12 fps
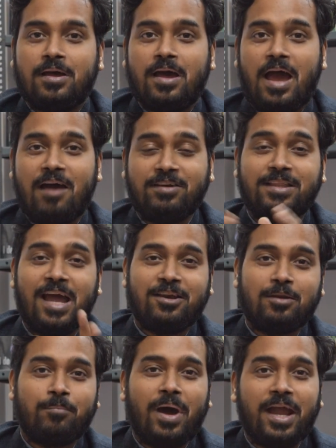Having that
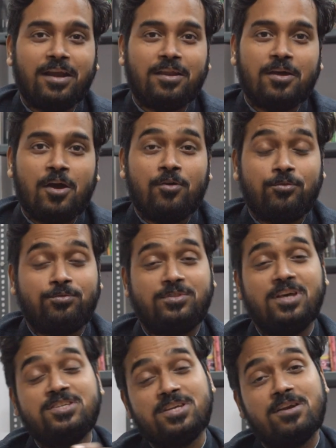in mind,
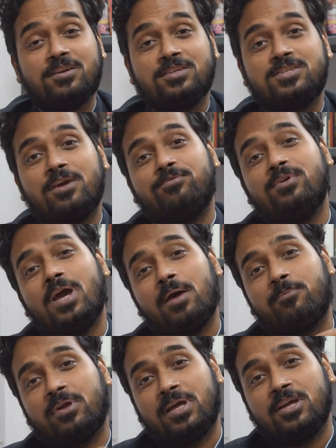this Children's Day we
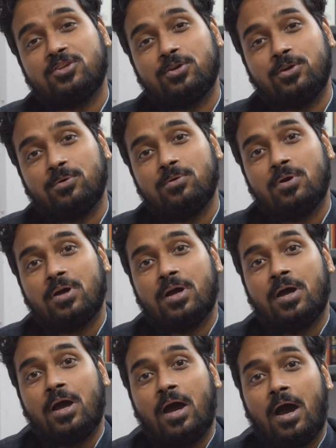are bringing to you
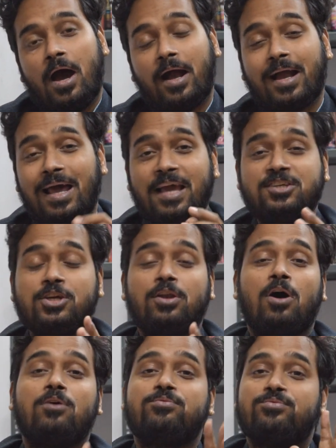a collection
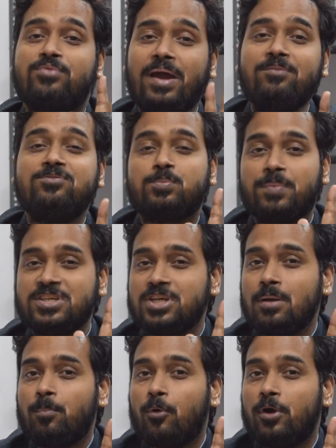of 5
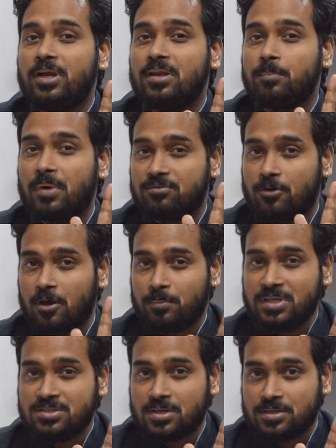special poetry
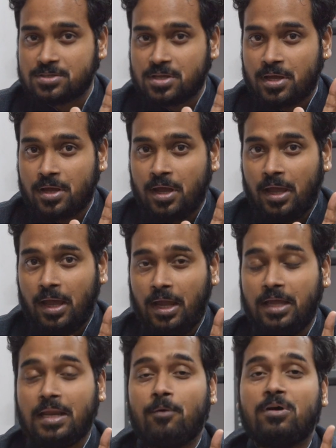performances
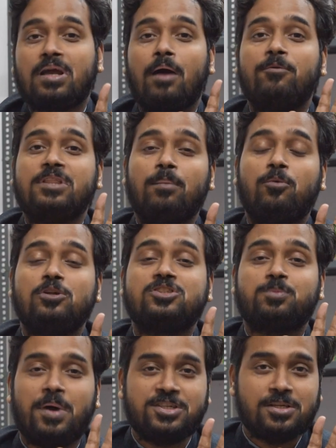in our Kavitabol
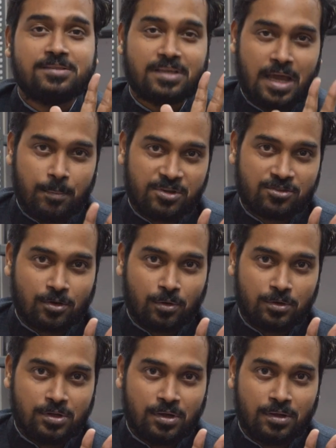specials
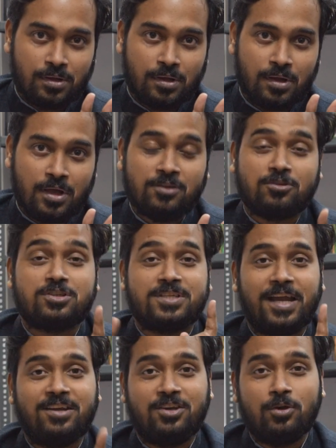episode. So
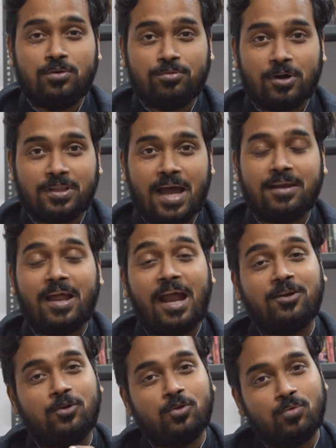stay tuned for that and
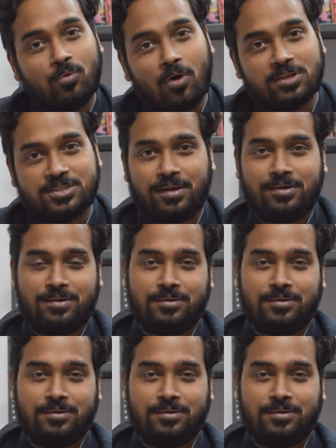do watch it.